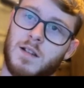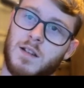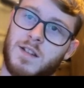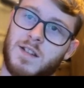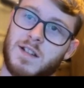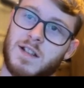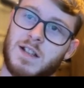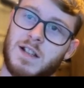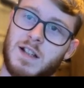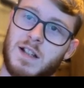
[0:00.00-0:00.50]

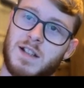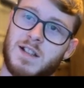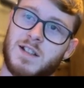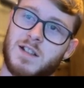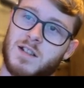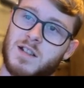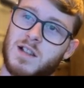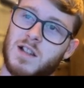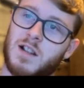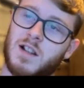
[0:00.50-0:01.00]
See, it's
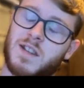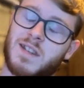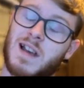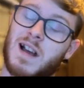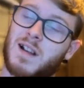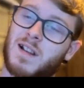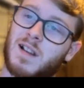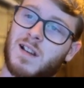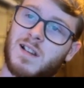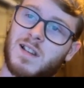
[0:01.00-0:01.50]
just little
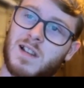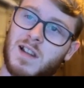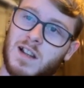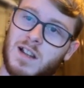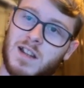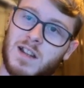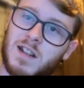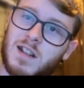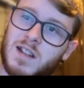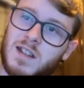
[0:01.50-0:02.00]
tactics
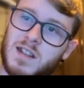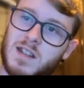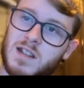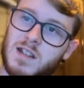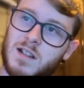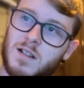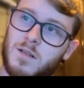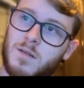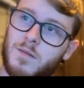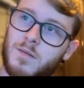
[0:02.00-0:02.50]
like
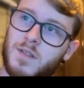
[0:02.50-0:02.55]
this